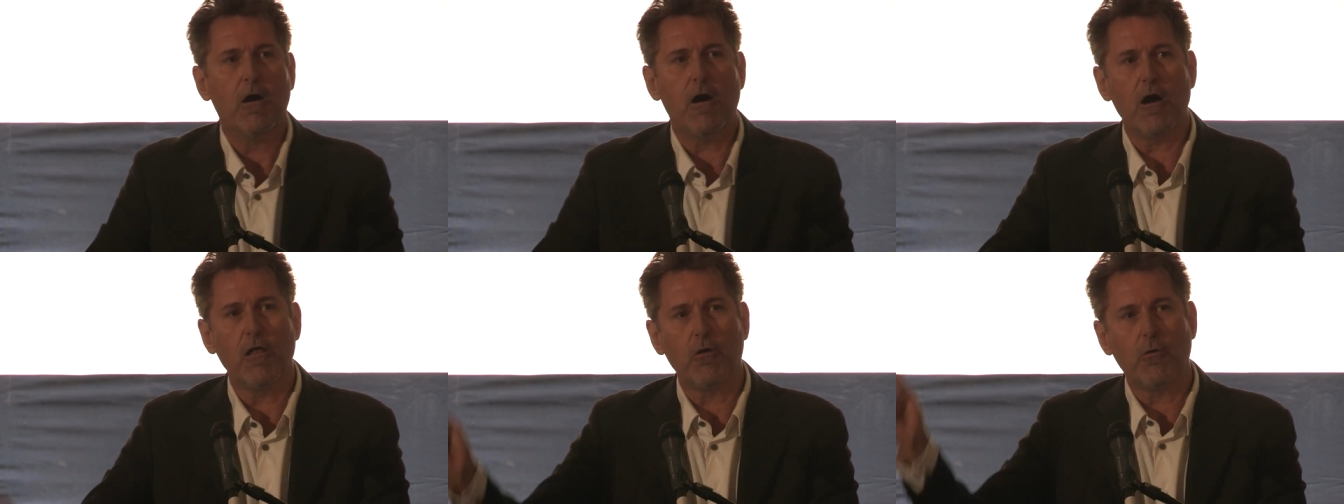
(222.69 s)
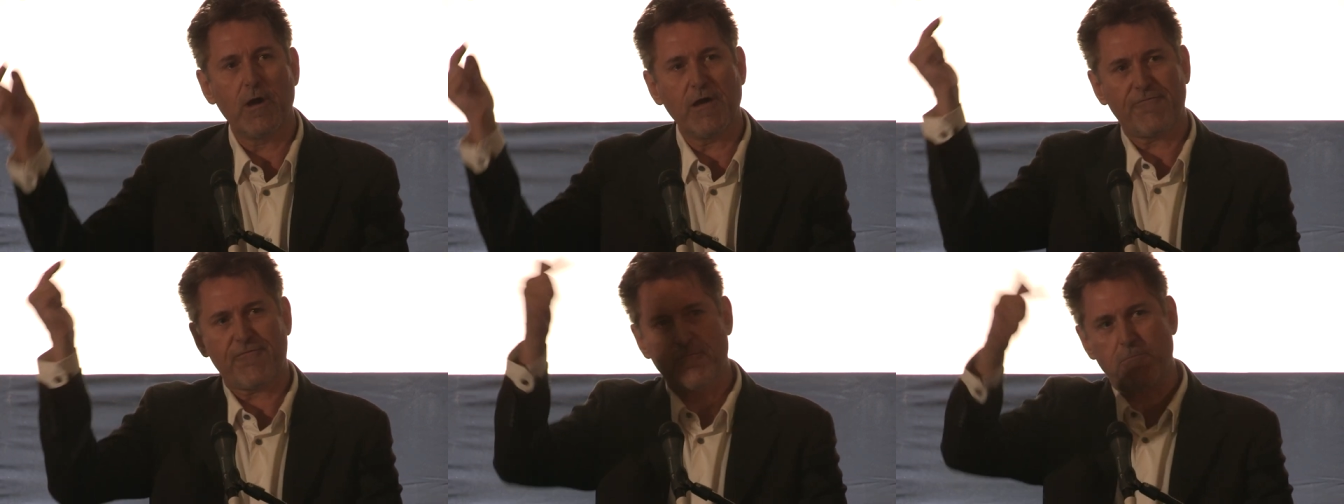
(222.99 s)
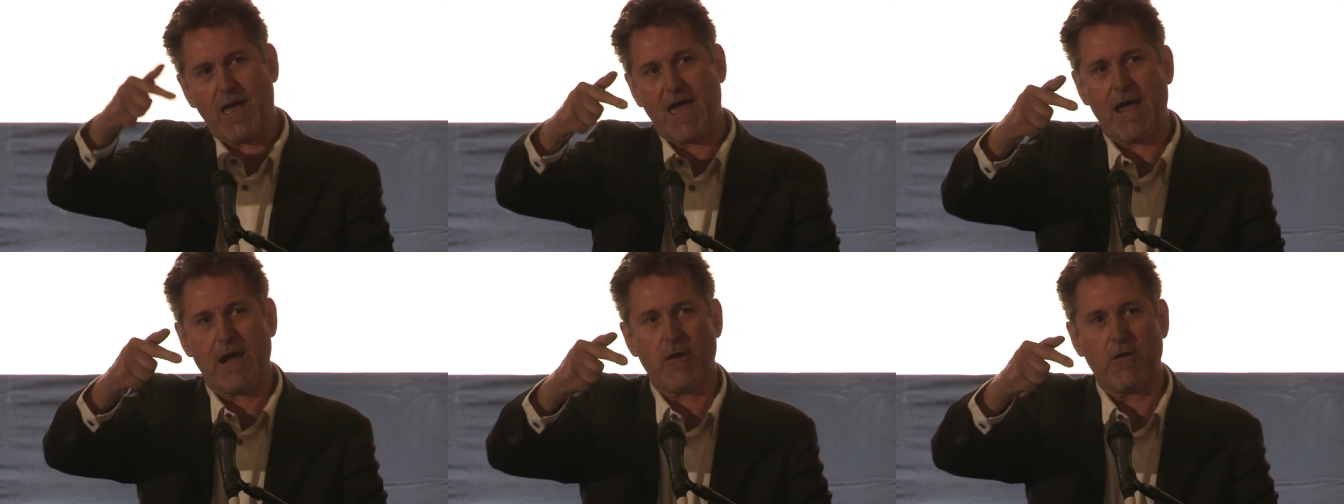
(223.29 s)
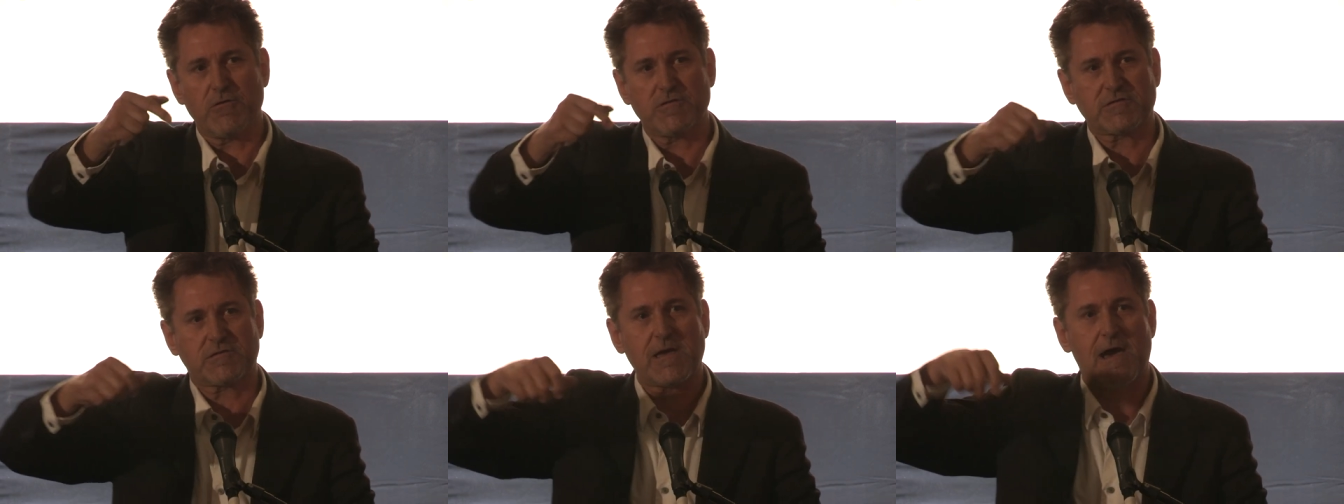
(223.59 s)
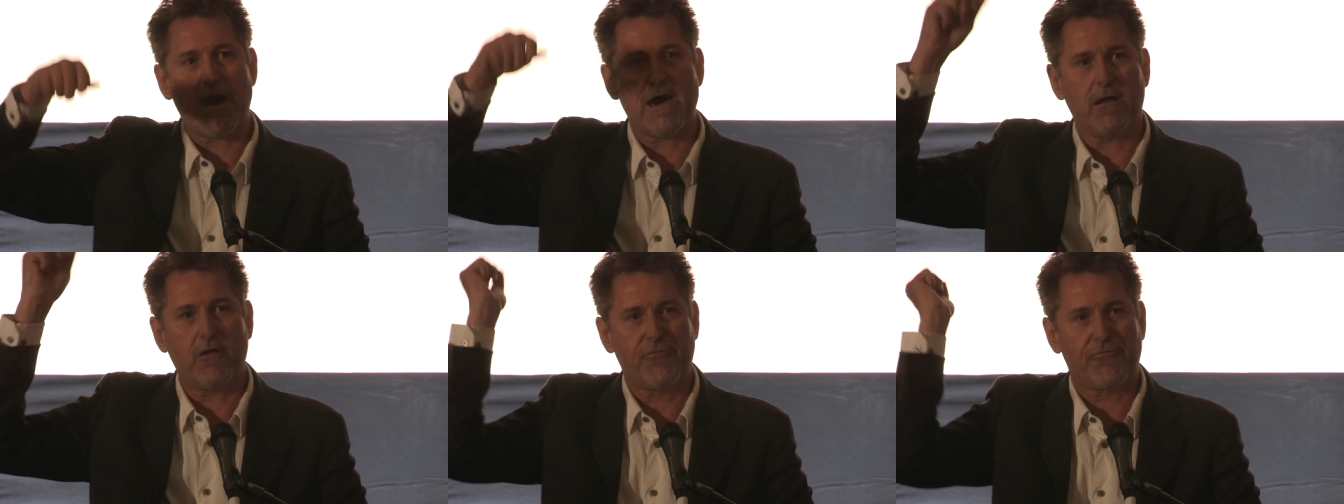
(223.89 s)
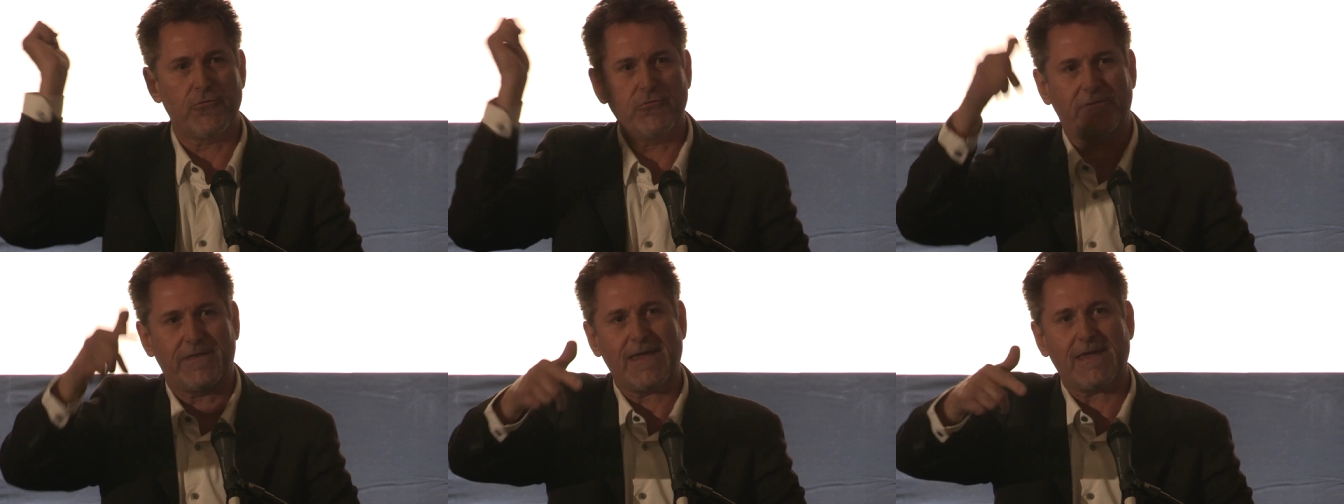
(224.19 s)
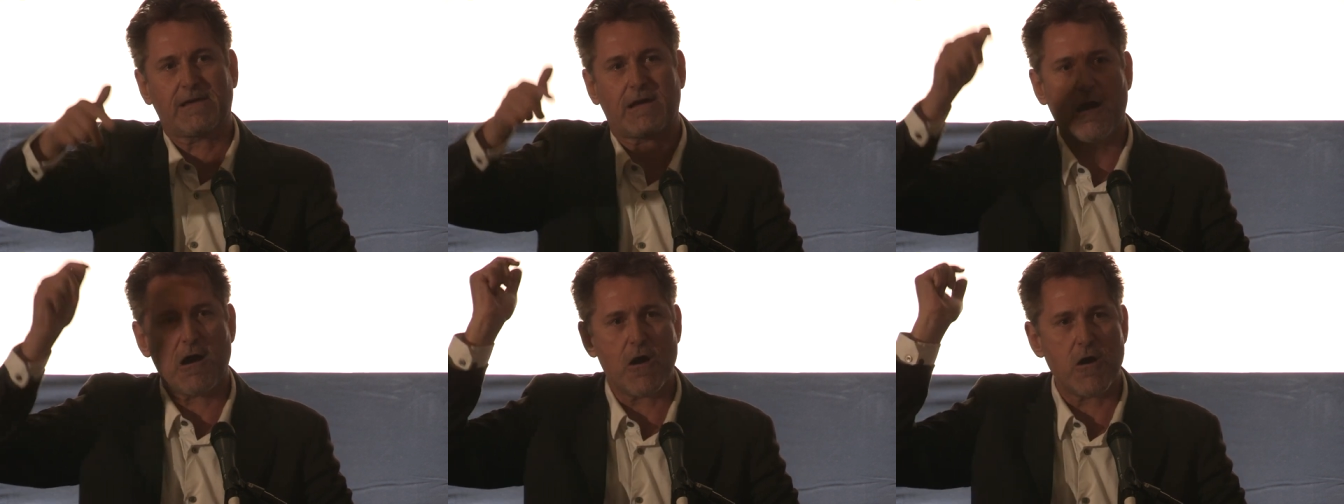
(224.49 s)
all the way from Aristotle to
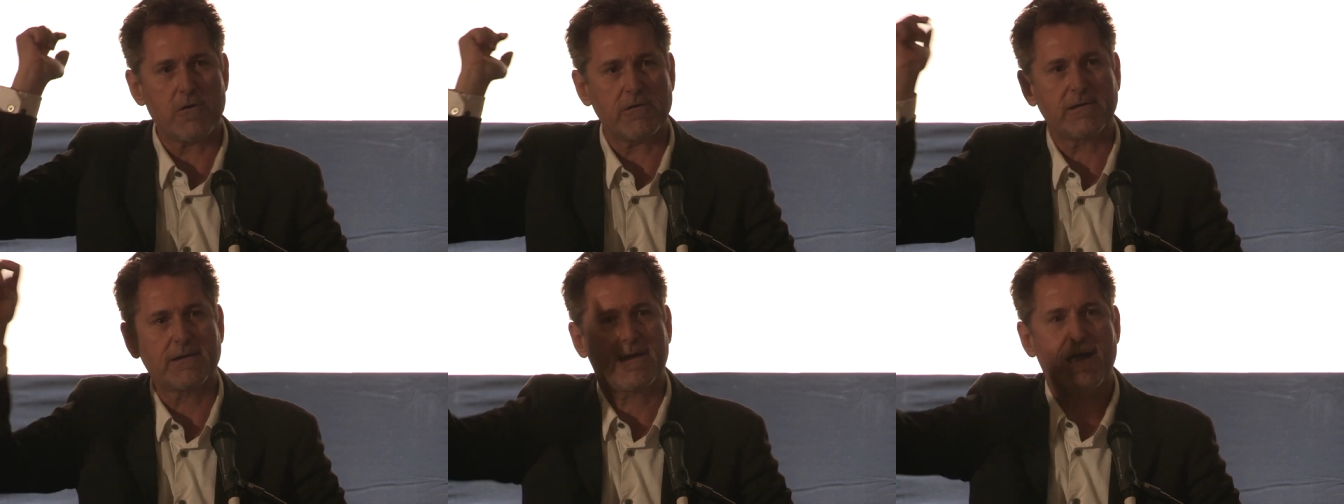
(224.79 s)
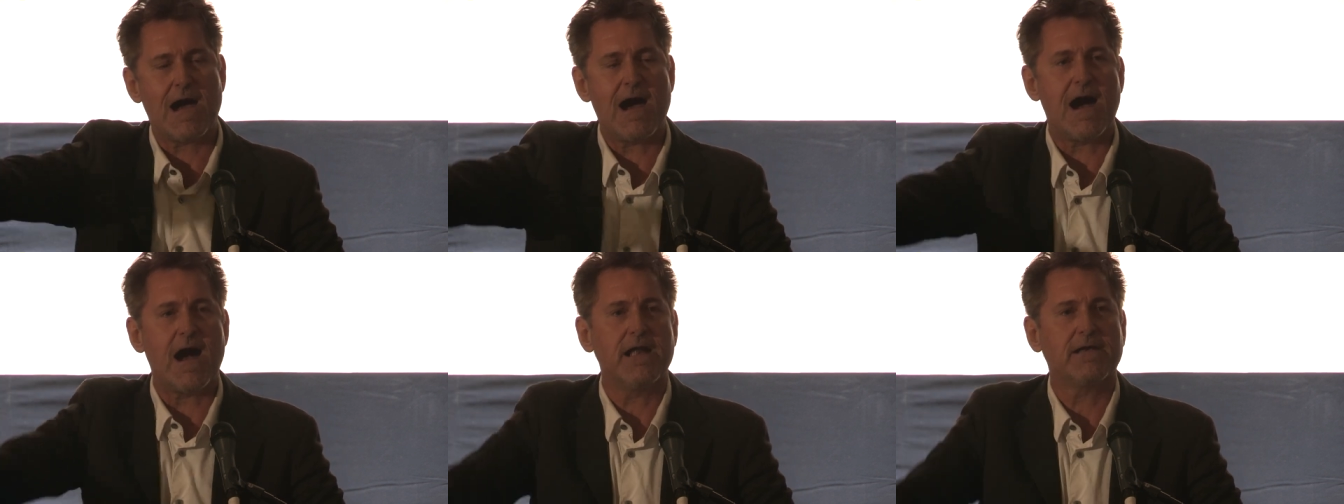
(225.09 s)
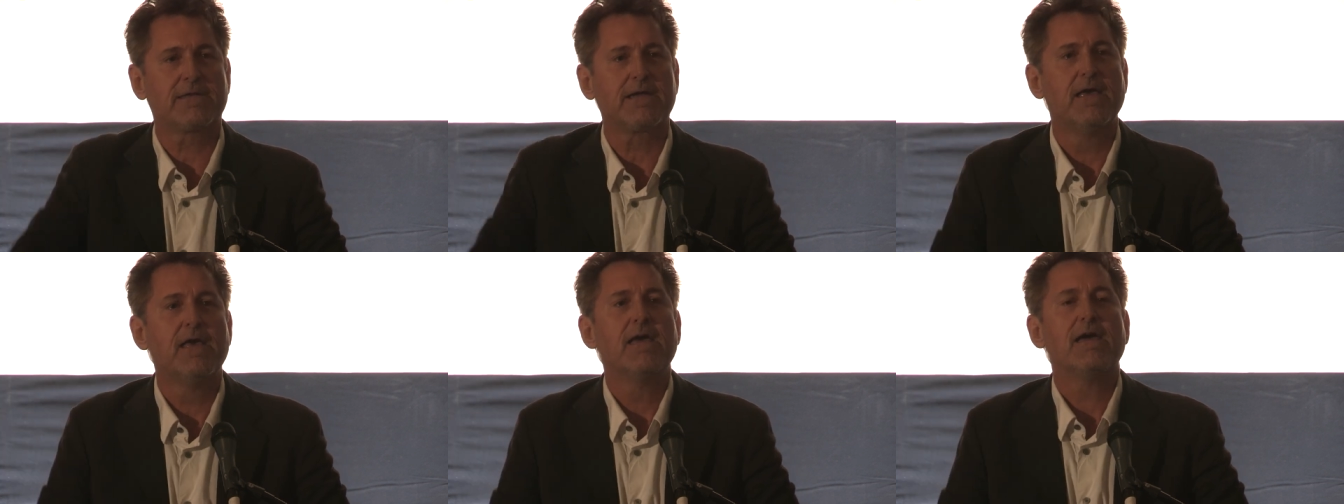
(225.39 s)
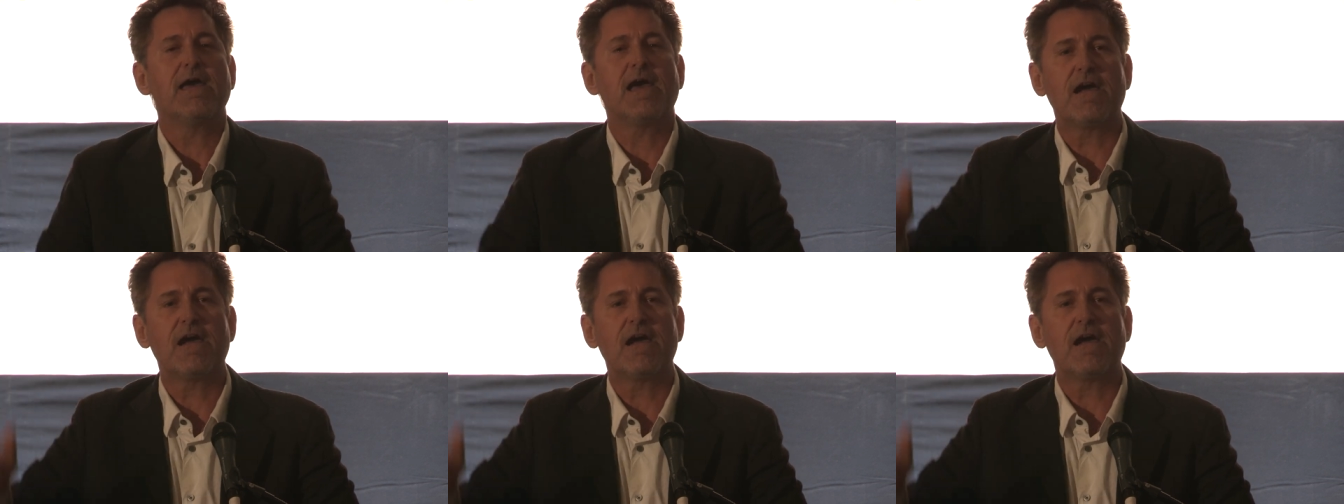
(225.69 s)
Descartes and Kant,